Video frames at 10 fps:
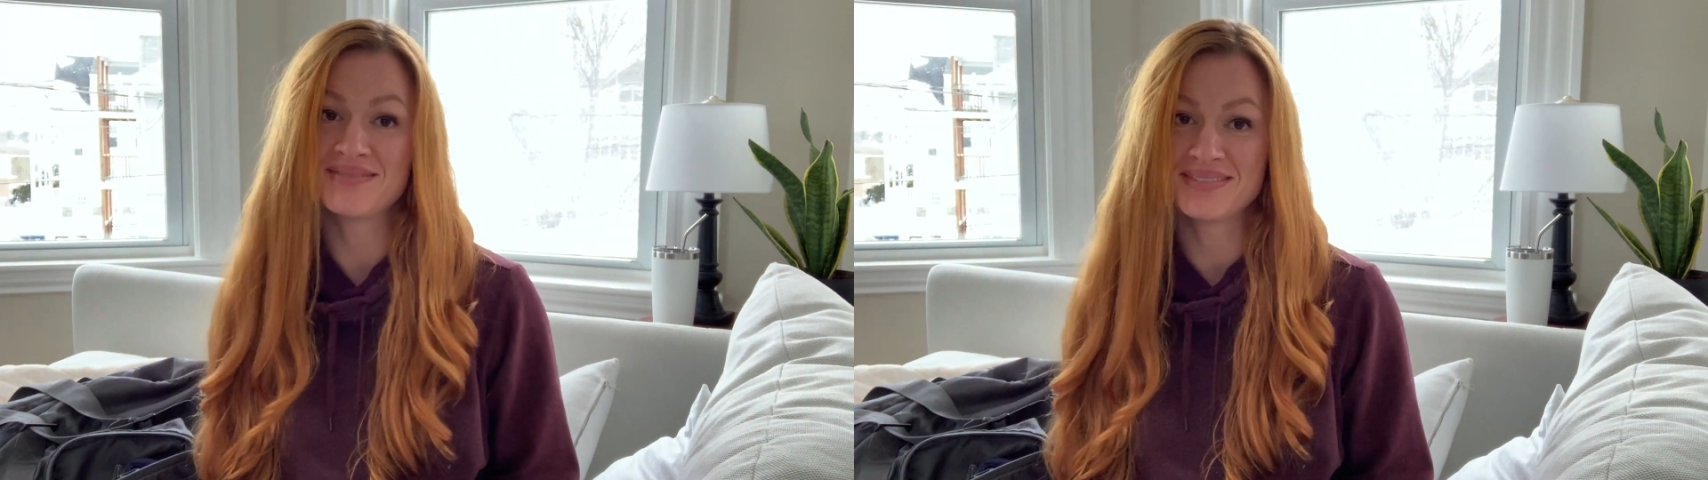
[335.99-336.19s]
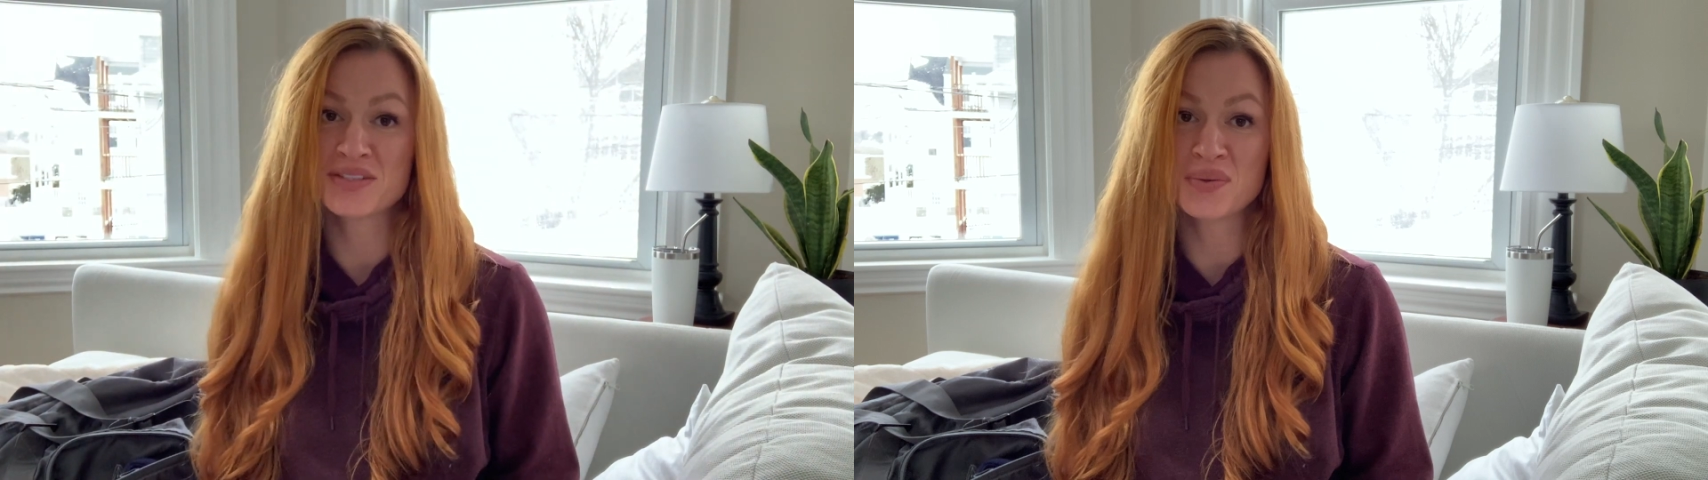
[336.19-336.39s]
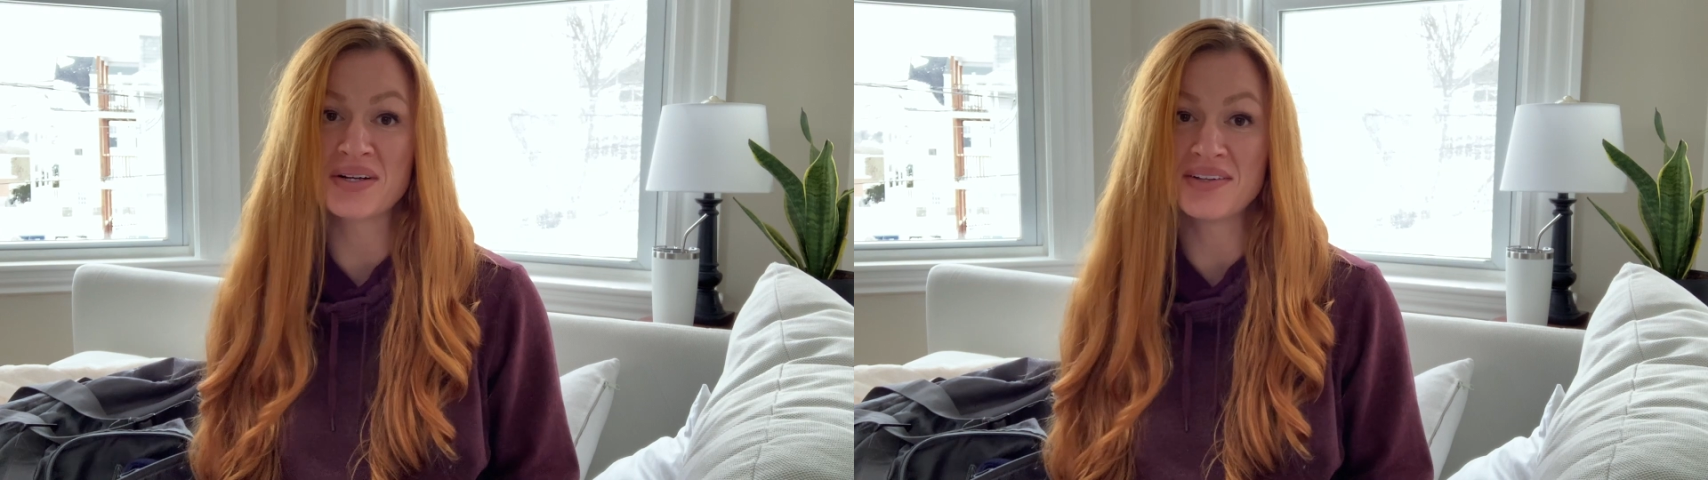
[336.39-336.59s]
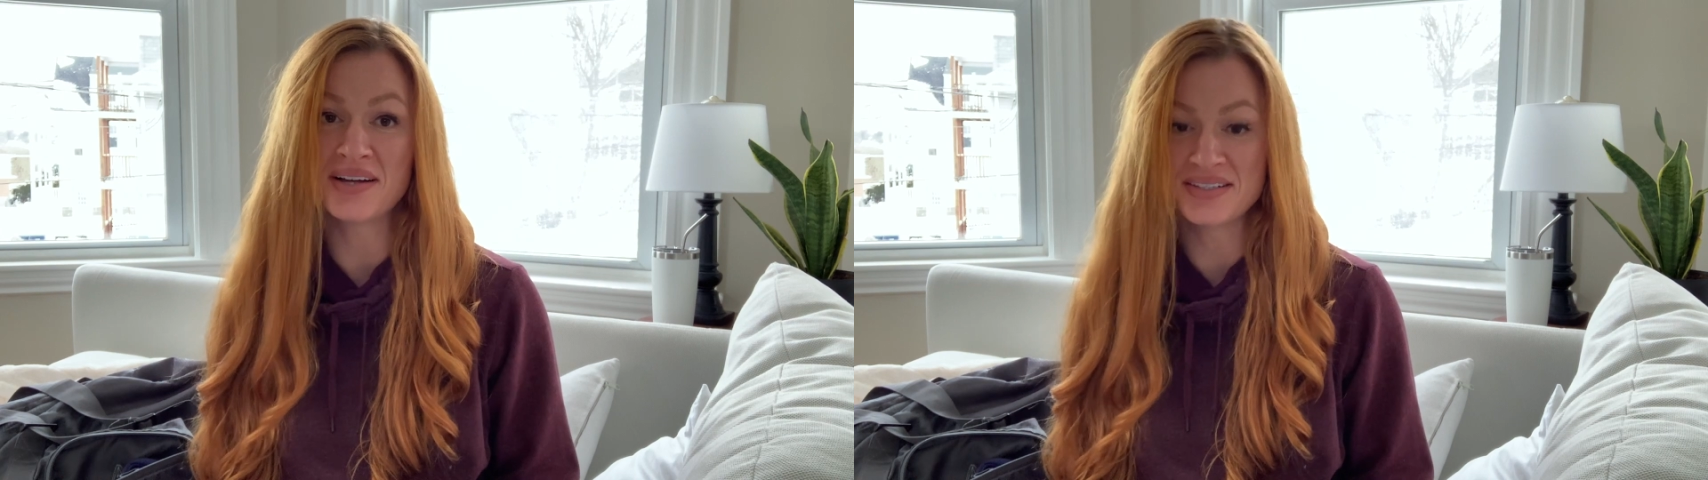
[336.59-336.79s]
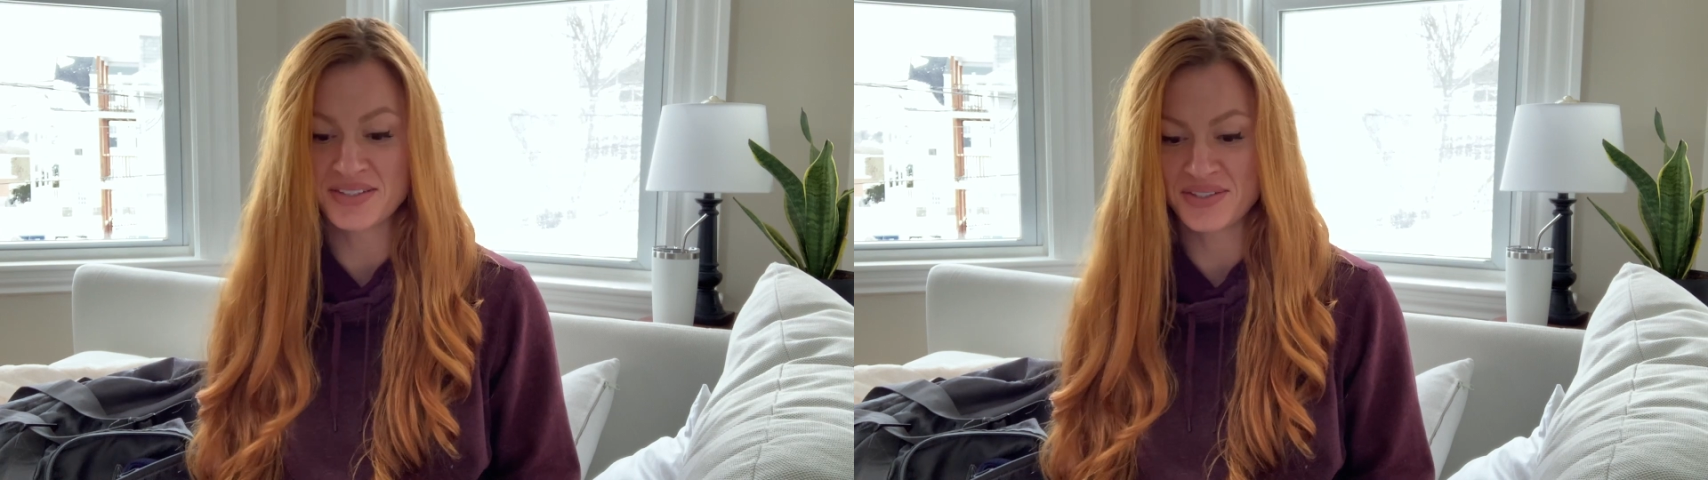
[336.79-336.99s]
sweat a lot
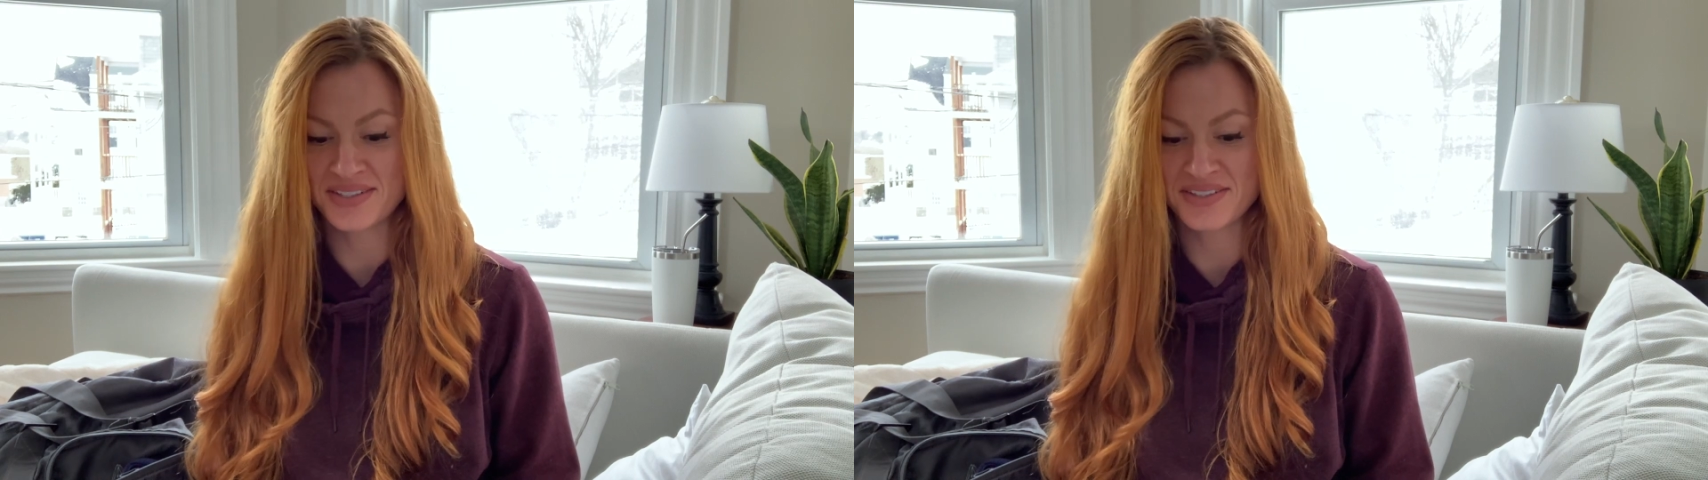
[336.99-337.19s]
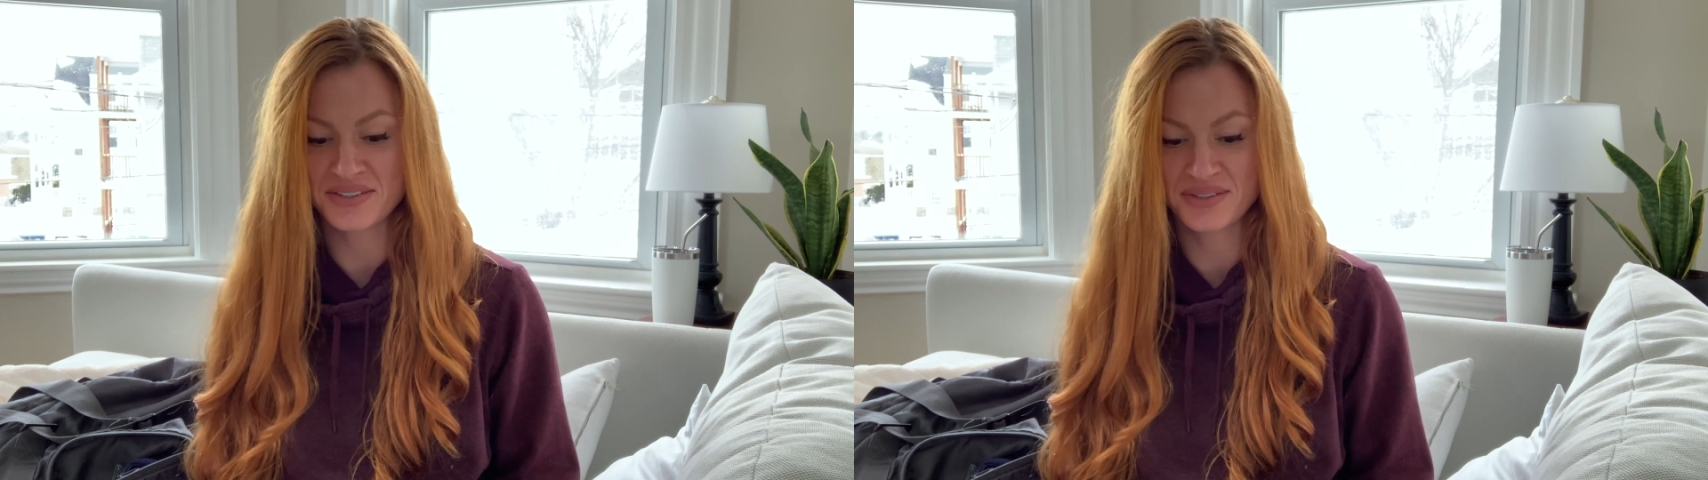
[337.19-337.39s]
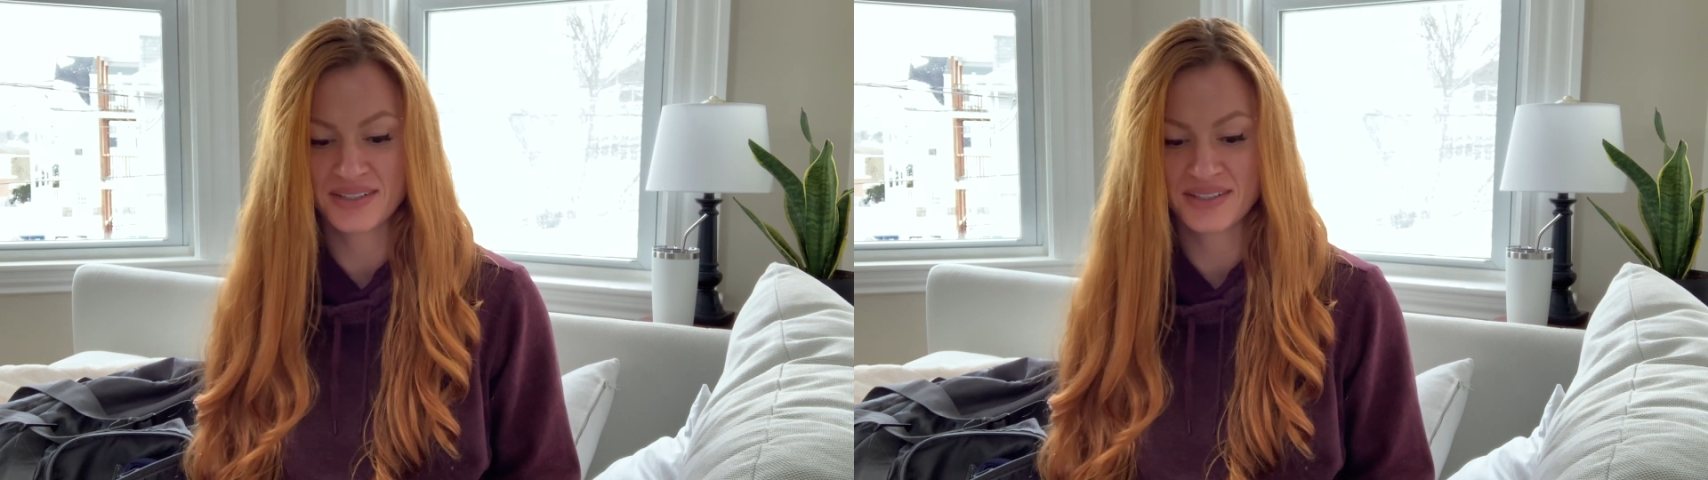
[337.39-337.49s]
in jiu-jitsu.